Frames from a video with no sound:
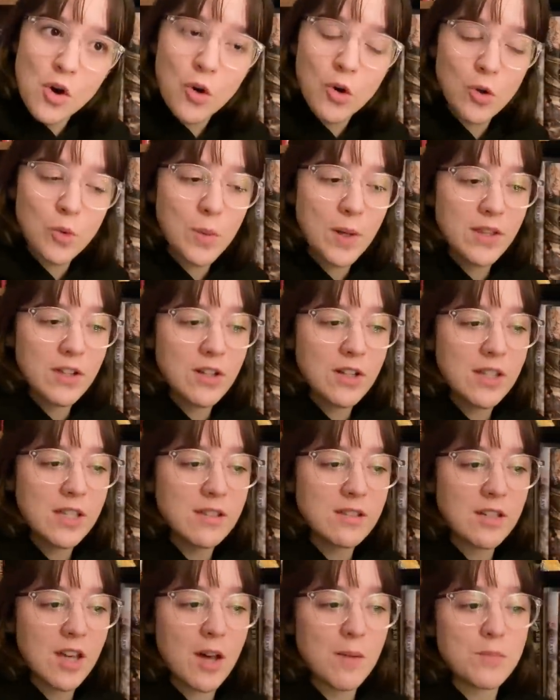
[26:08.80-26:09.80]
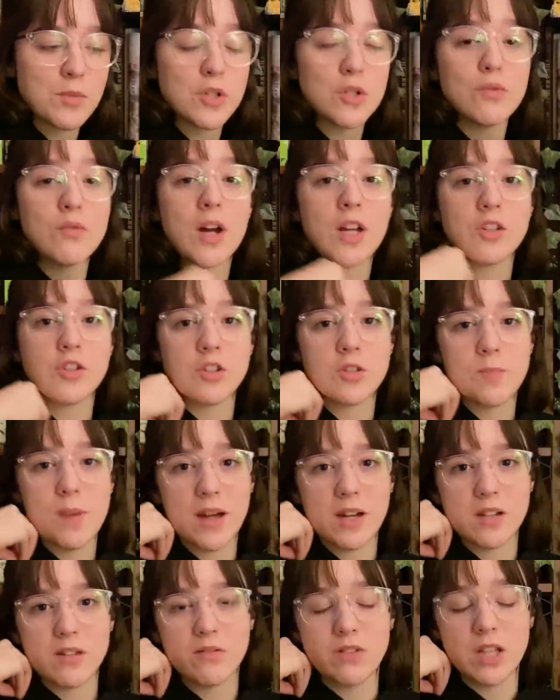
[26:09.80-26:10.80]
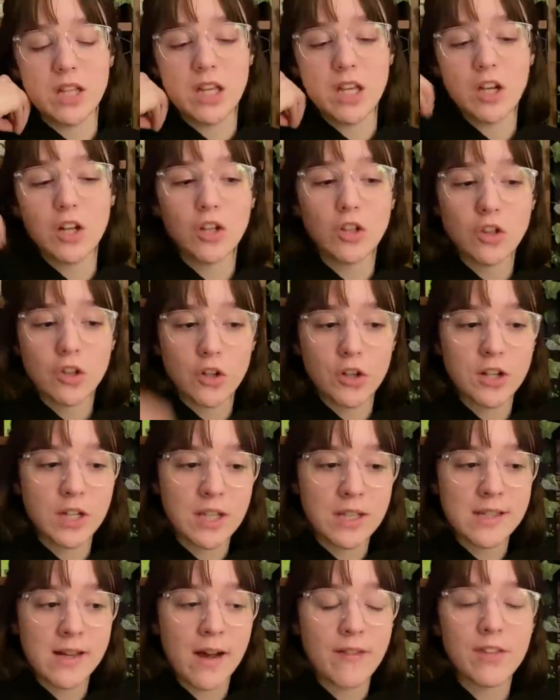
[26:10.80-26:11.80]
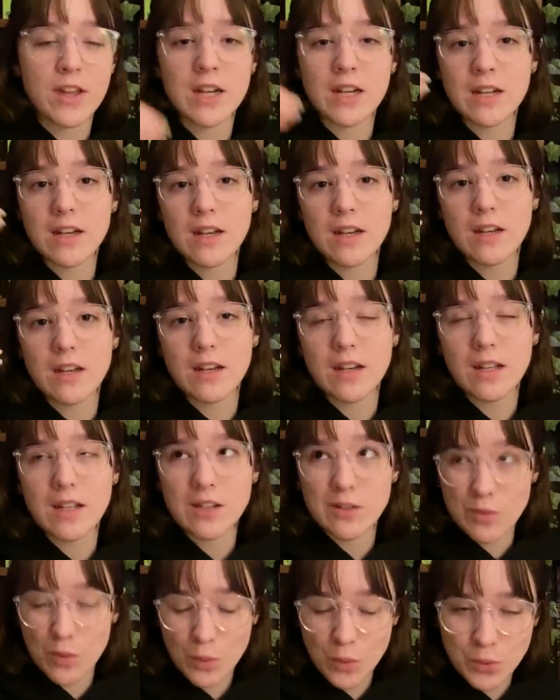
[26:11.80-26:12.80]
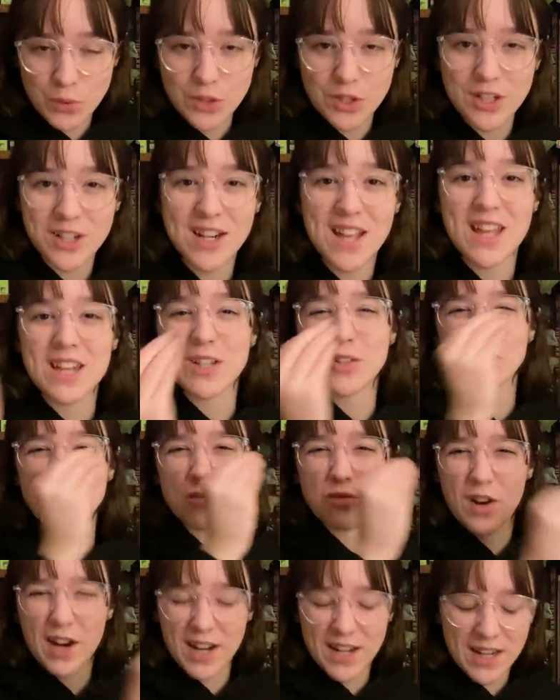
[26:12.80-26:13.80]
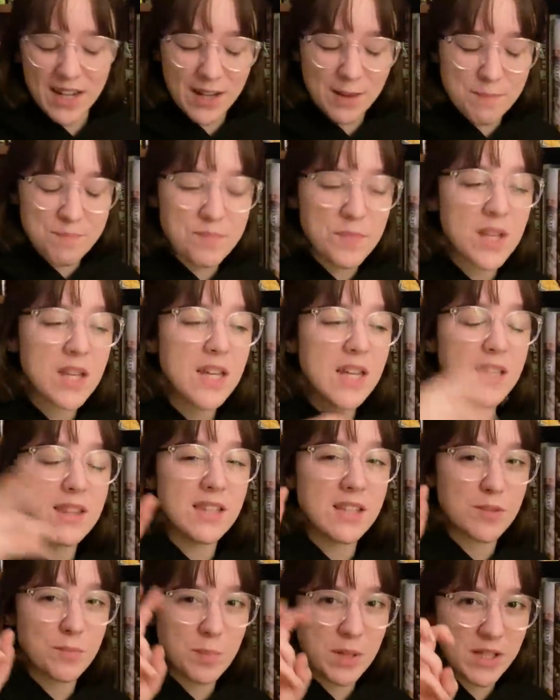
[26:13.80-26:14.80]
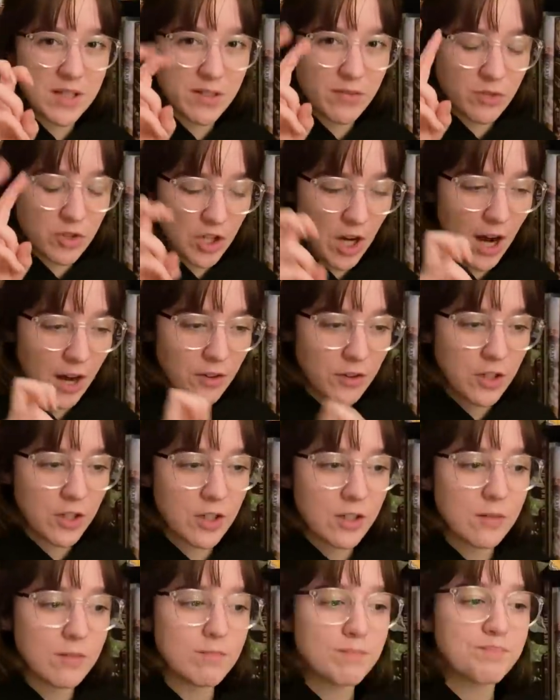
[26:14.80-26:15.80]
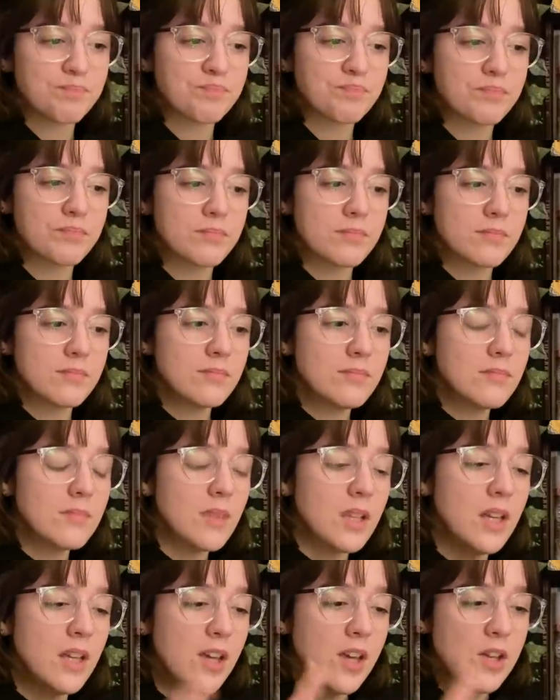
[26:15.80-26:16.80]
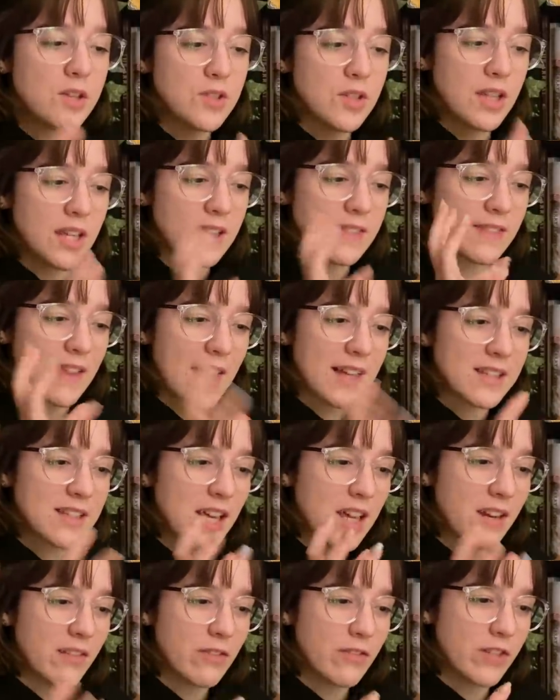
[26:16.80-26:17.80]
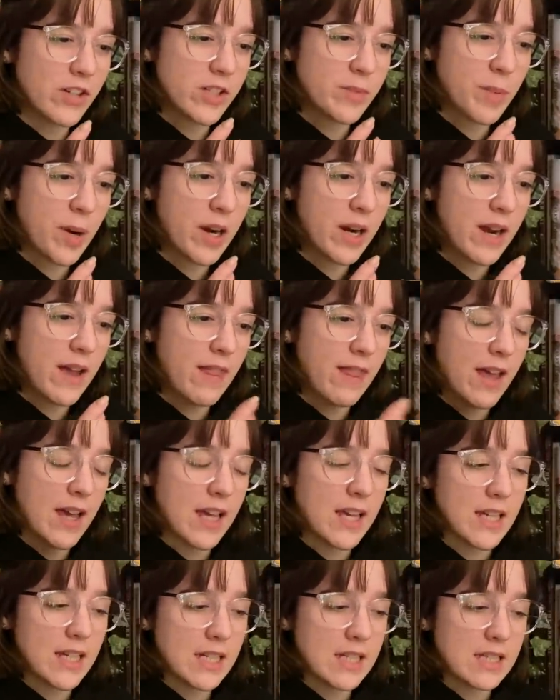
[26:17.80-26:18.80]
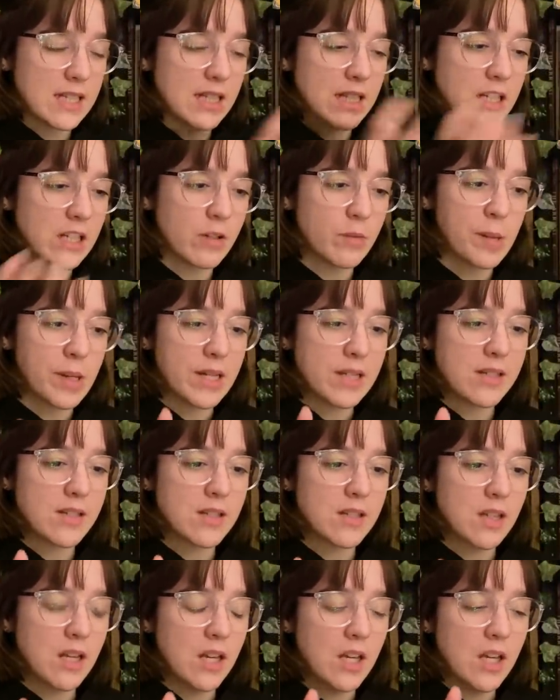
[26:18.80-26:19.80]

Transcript: or whether he's come to retrospectively learn it now that he's older and is writing this piece of childhood. So like that's kind of the first part, and that is a little bit